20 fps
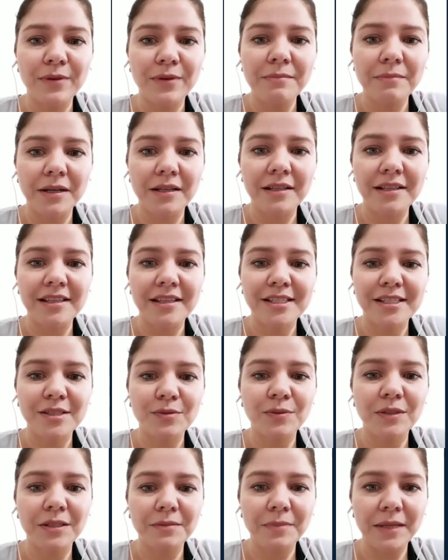months
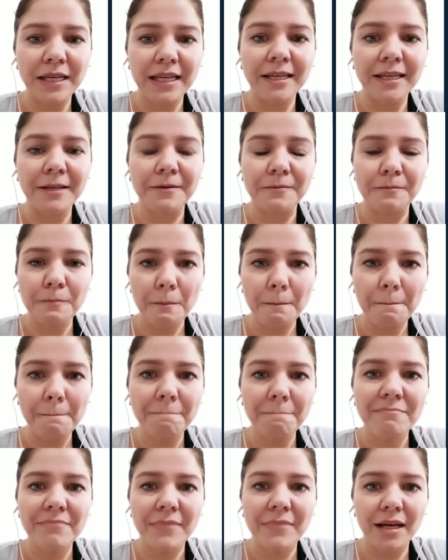would be
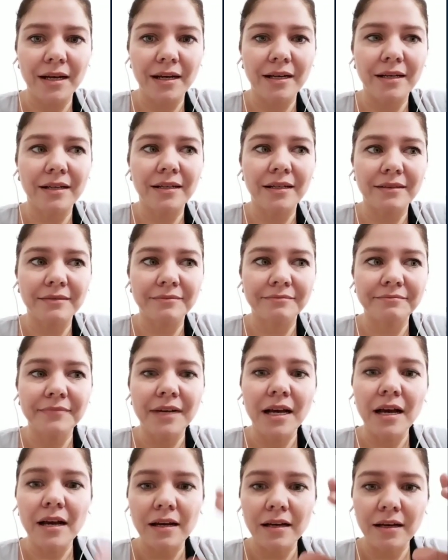the
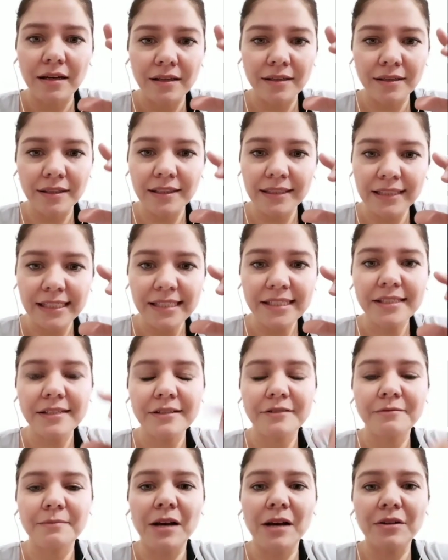least
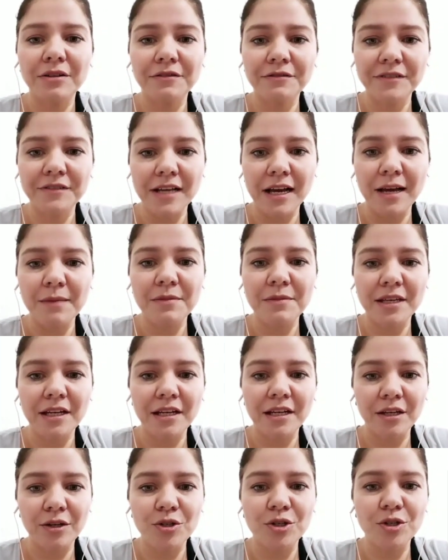amount of time
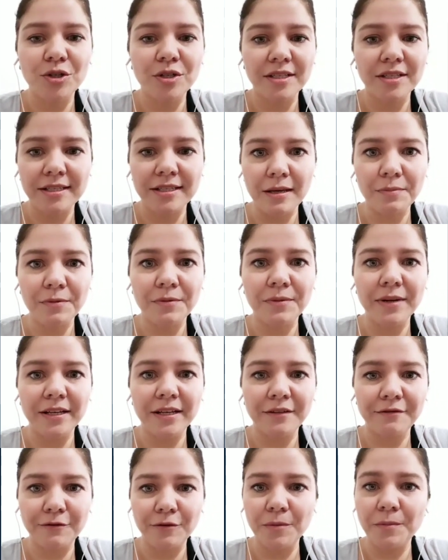that you should
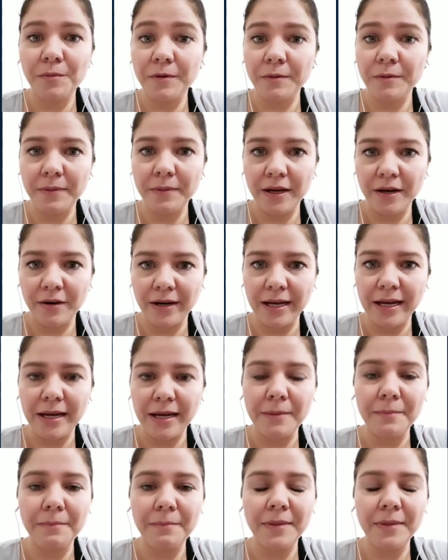separate for
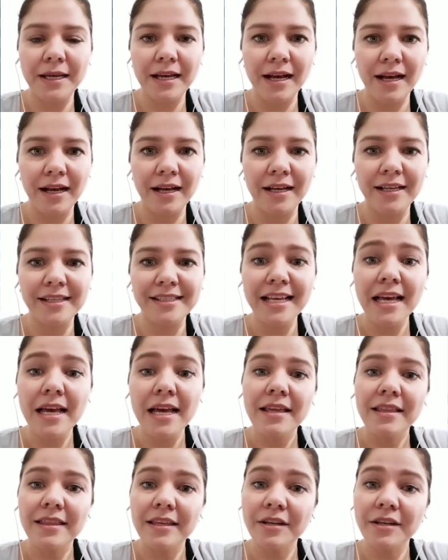preparing, because
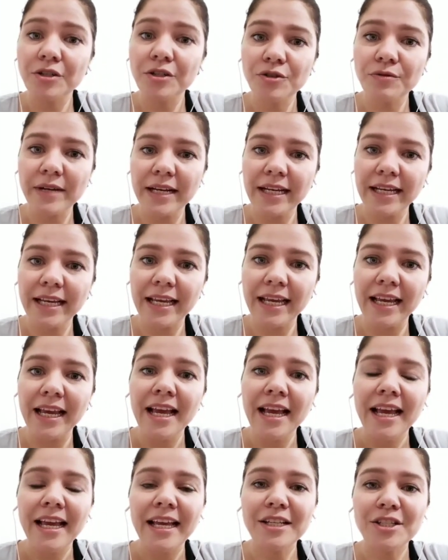they're tricky.
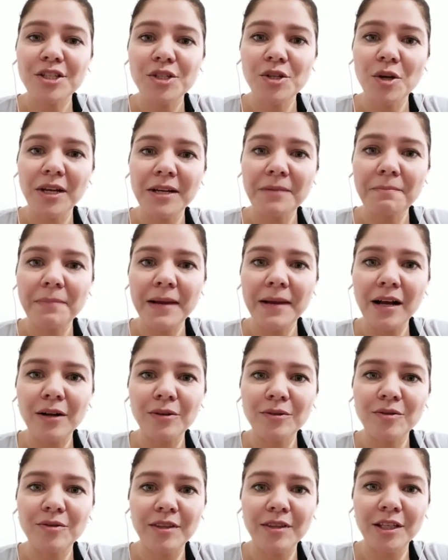It's not
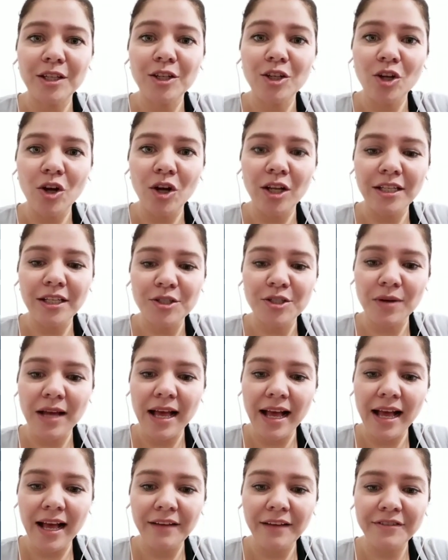about the knowledge you
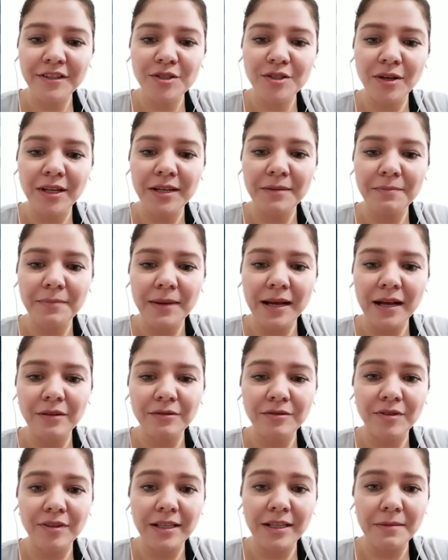have. It's not
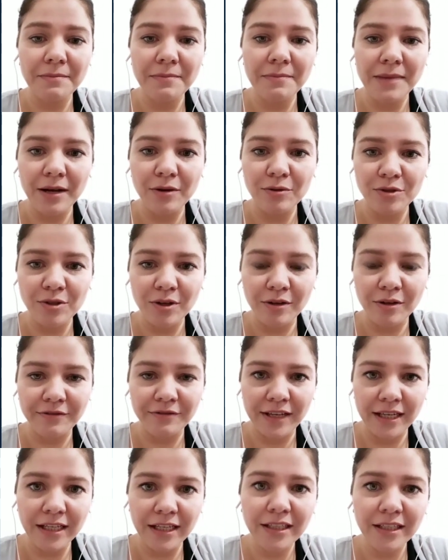about the amount of
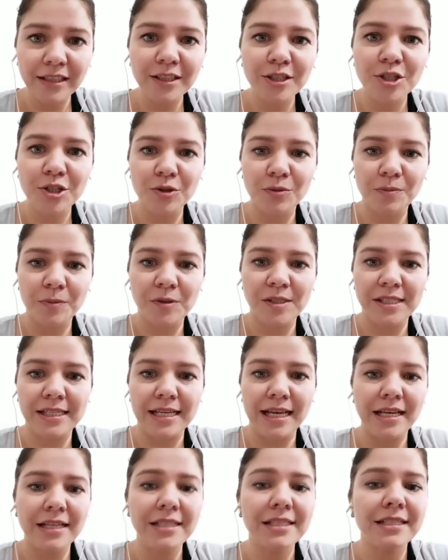English you
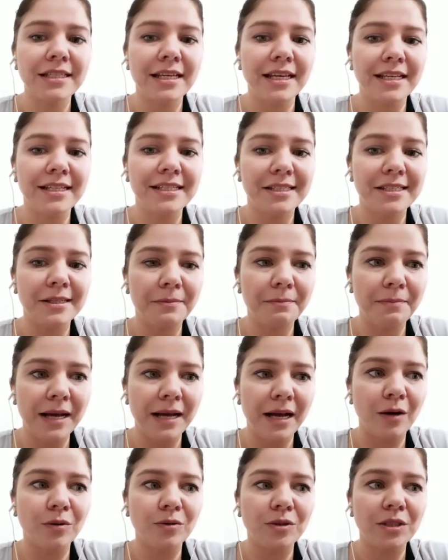possess. It's
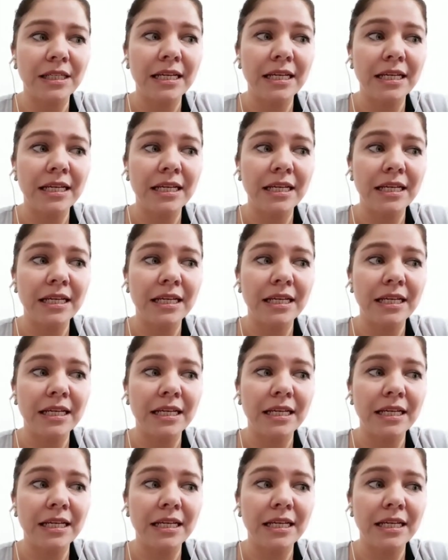about